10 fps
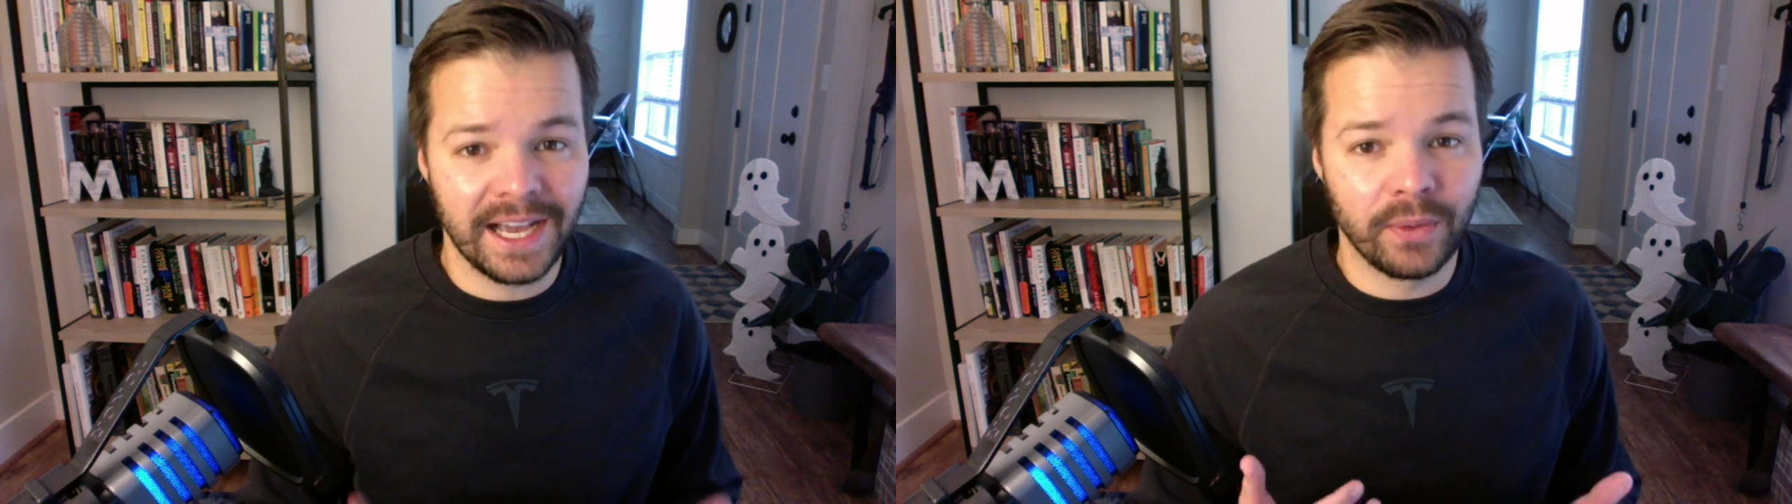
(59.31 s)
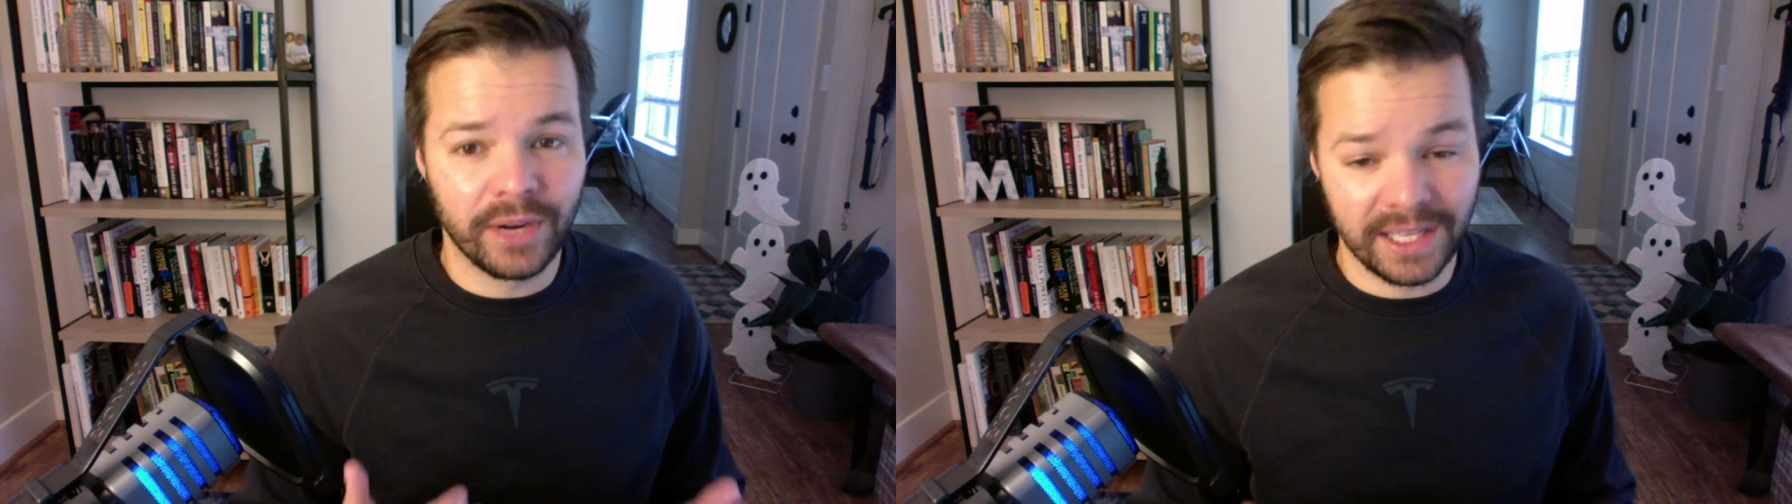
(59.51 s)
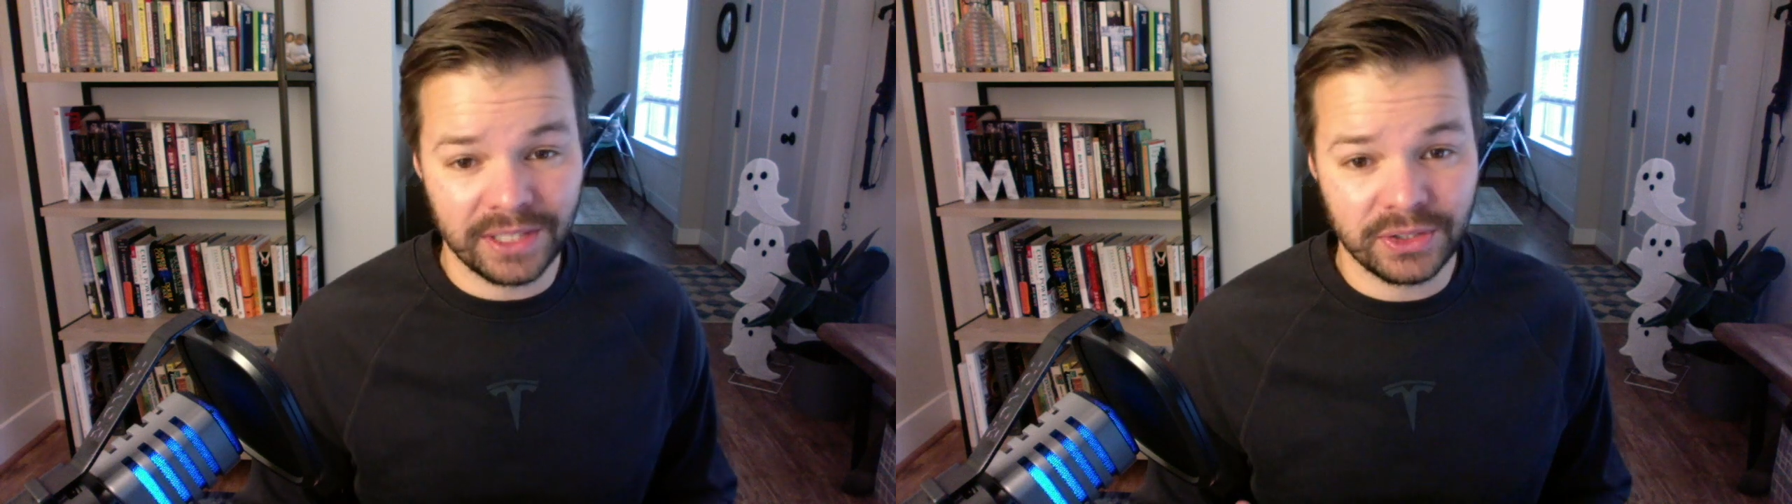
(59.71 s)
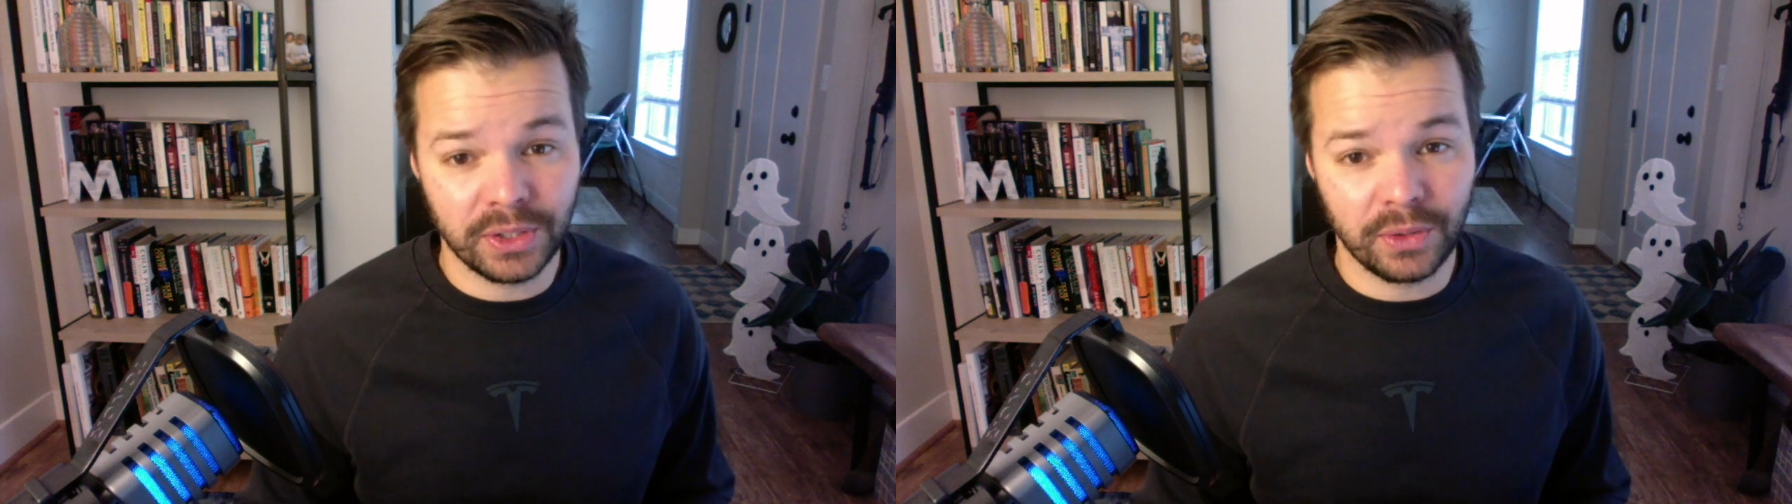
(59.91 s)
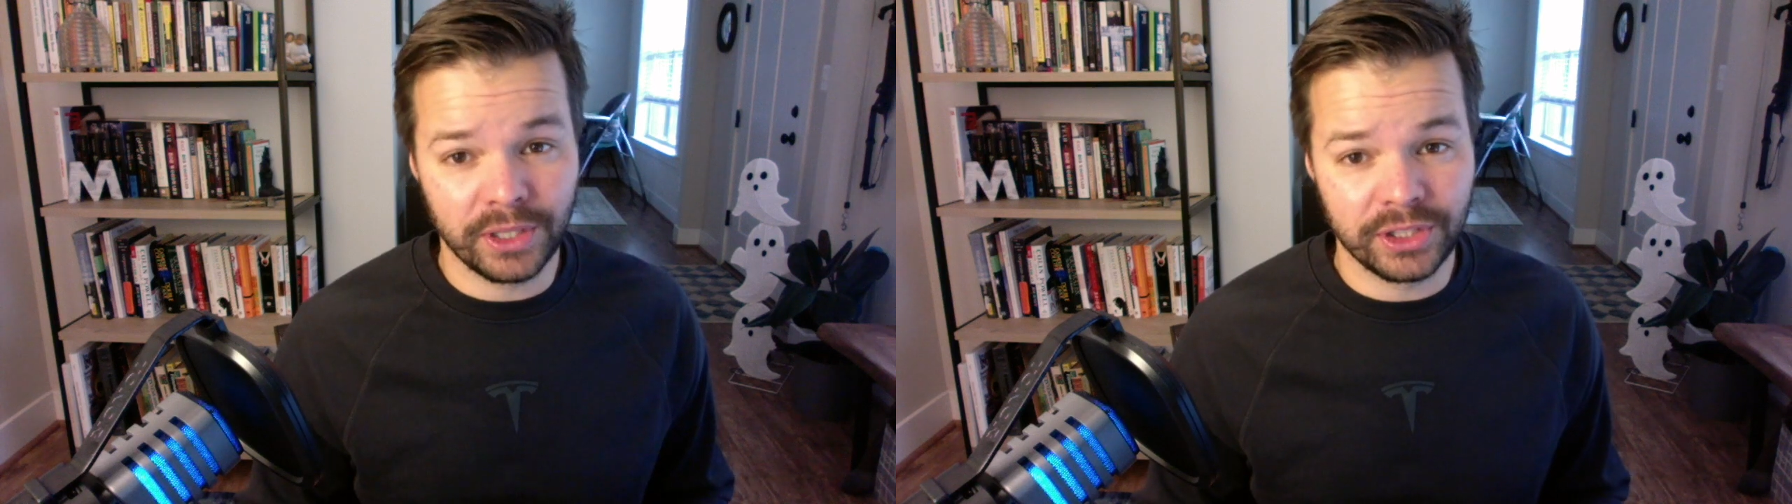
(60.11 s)
I want to answer the
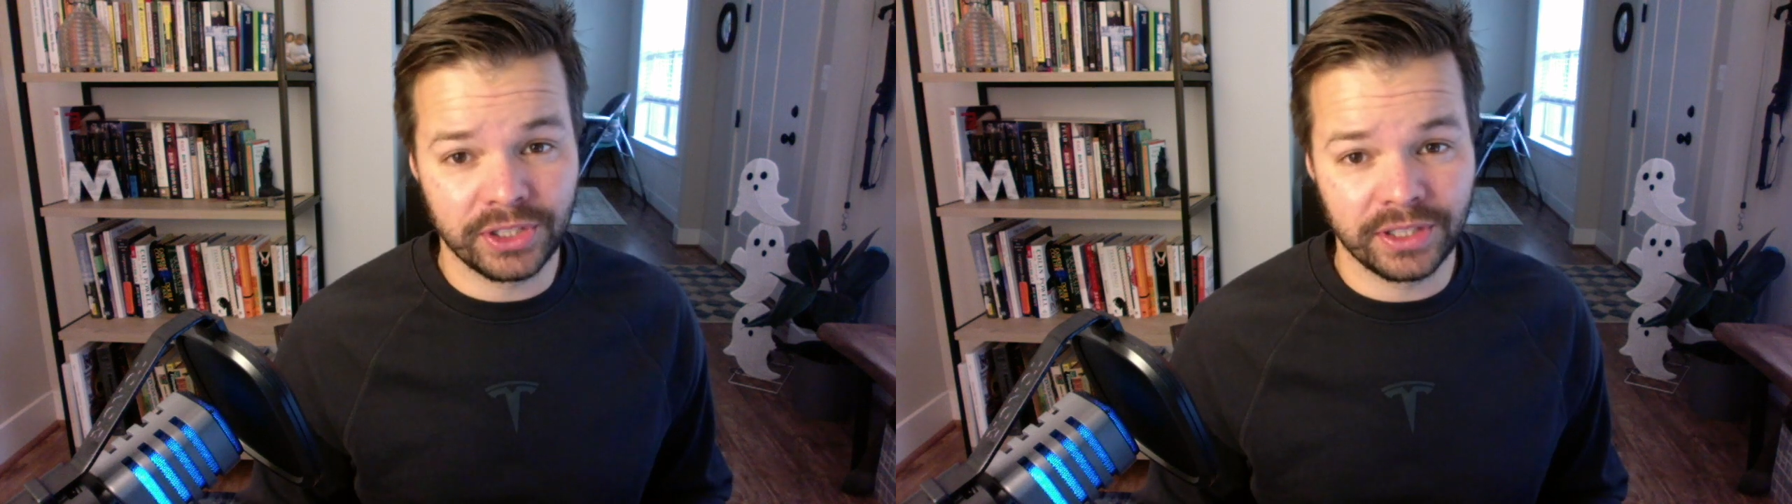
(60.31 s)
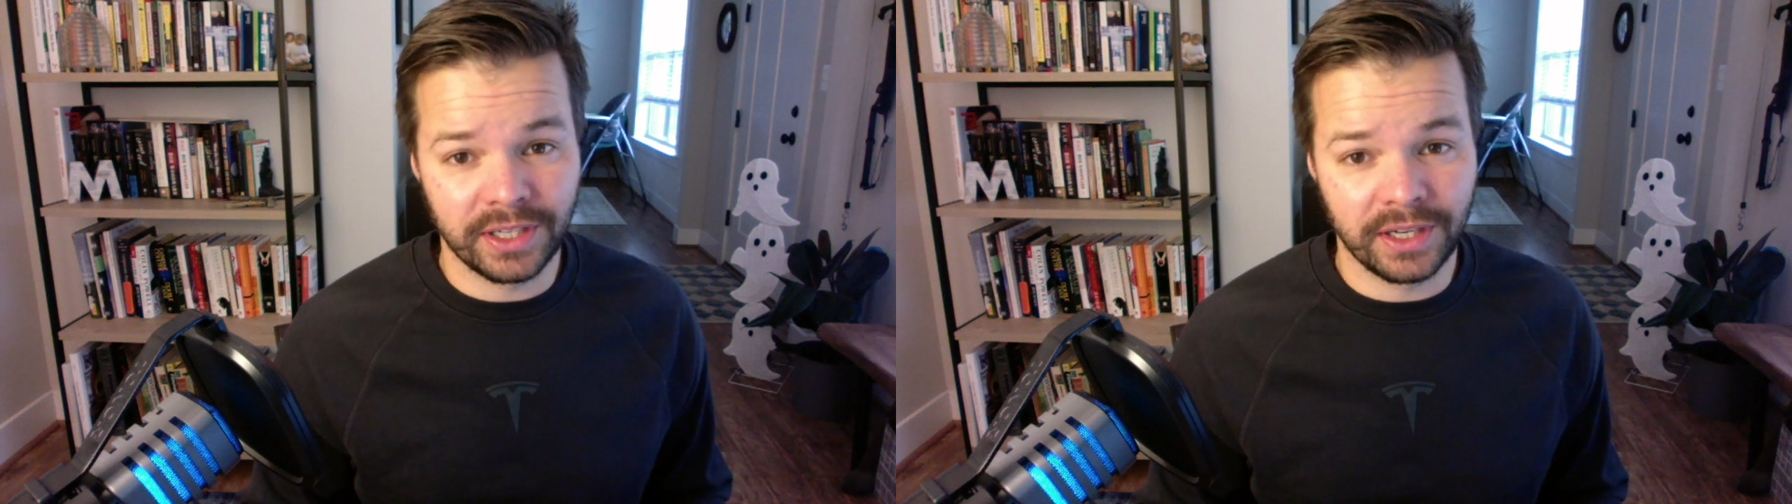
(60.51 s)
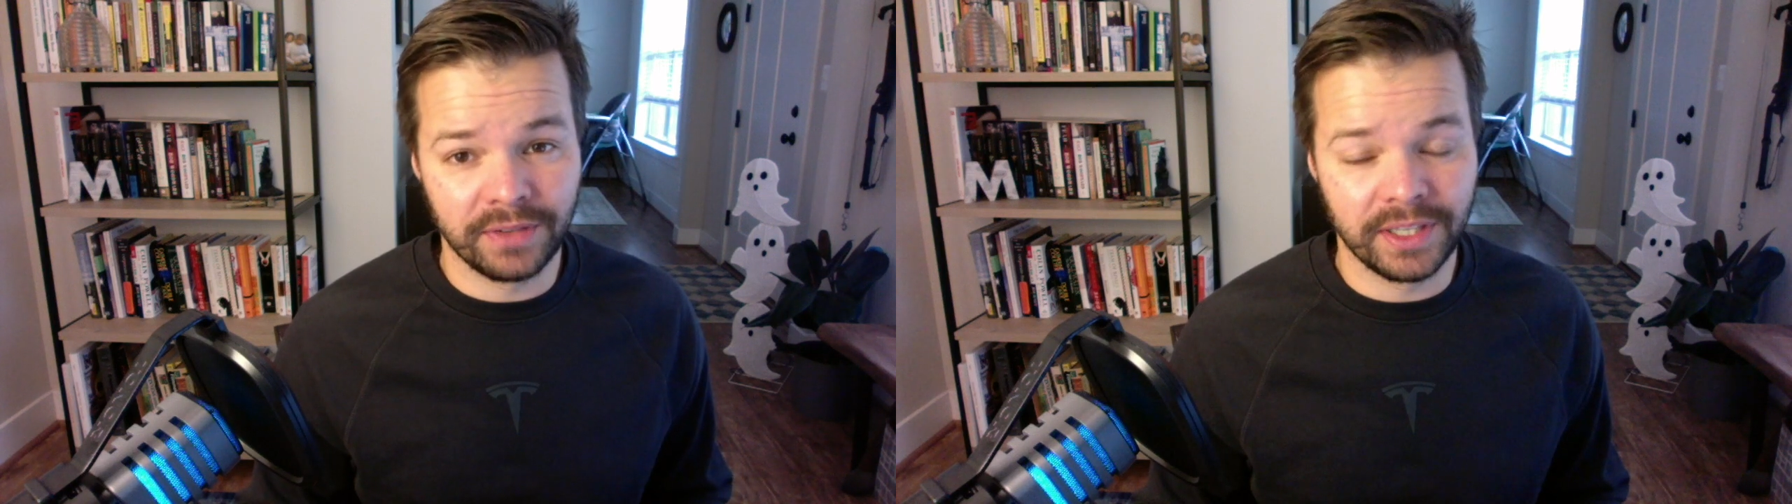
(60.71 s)
question of